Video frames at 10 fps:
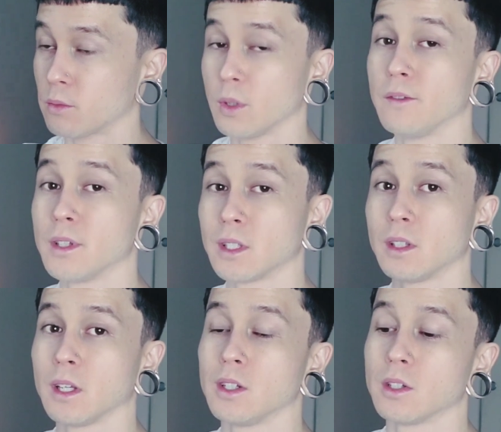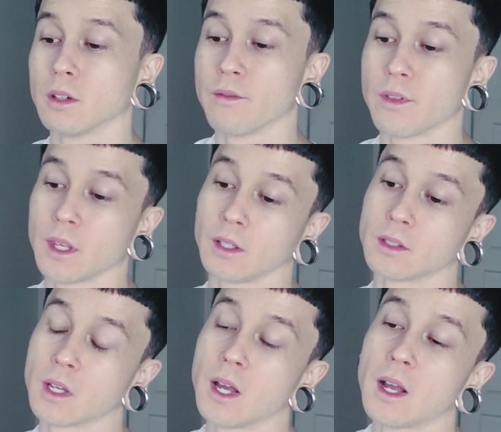revisitation of
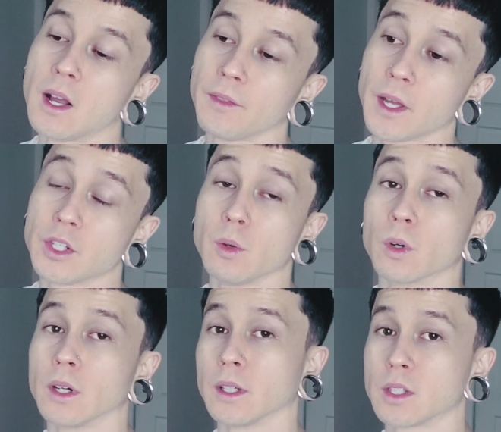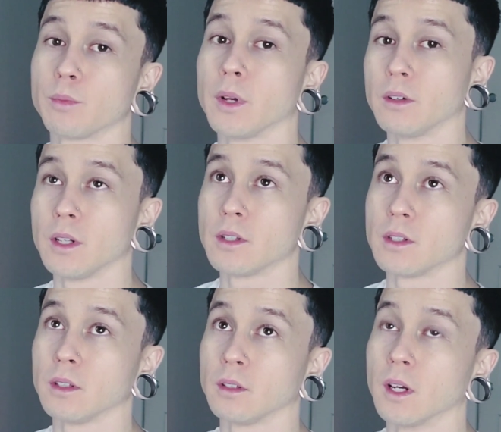things that you were
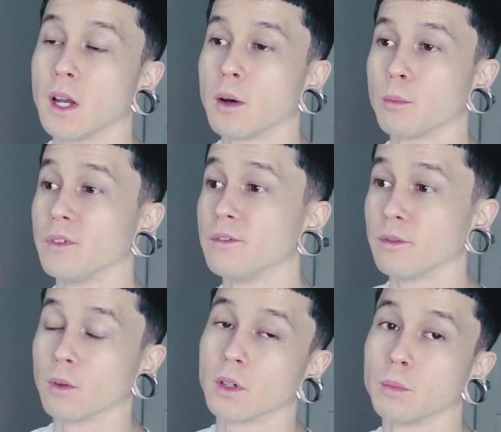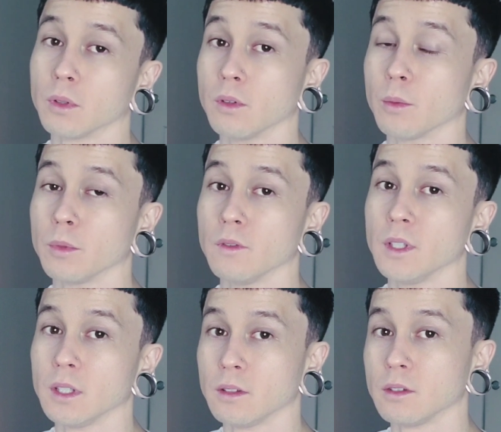experiencing before Pluto moved
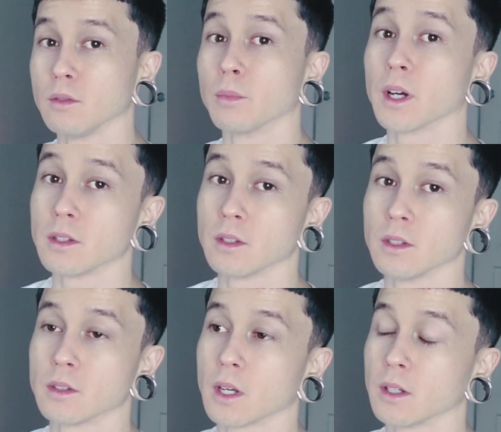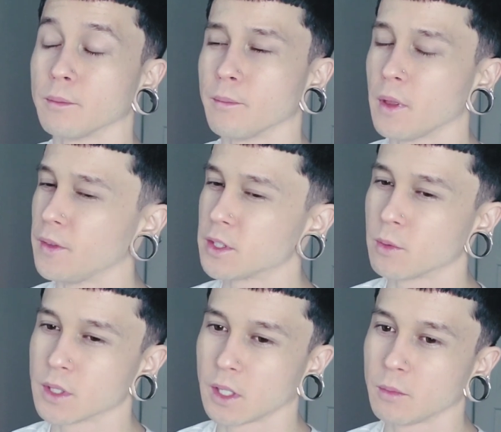into Pisces. And this
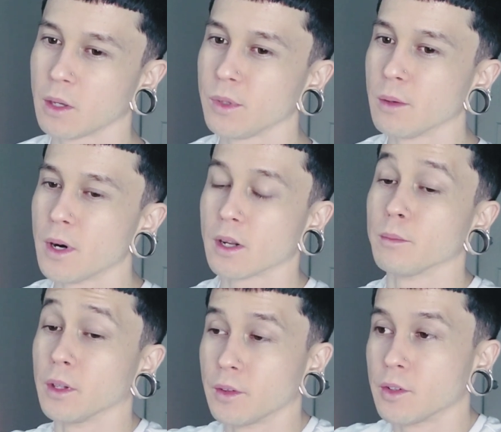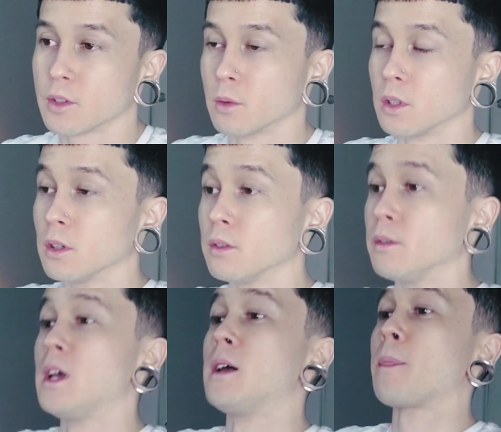was like maybe about a month or so ago.
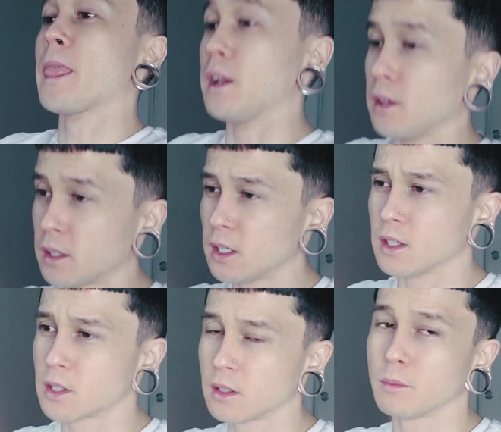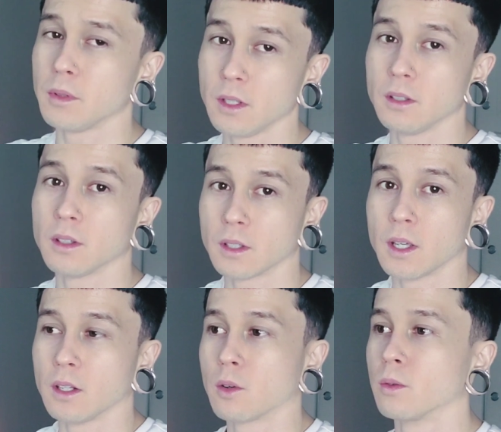And again, it's gonna be
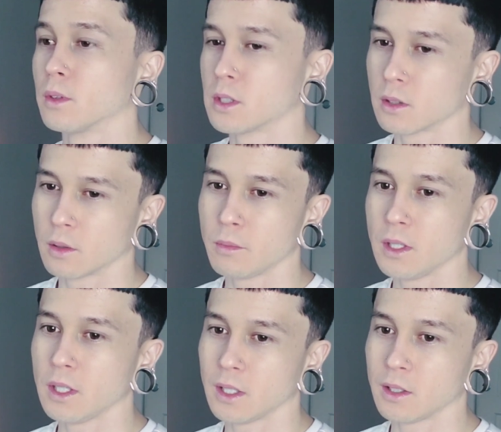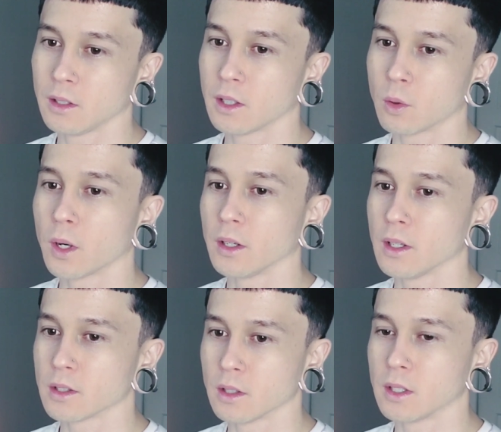in
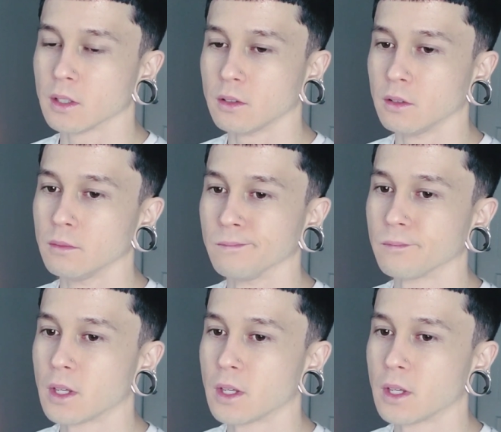Aquarius until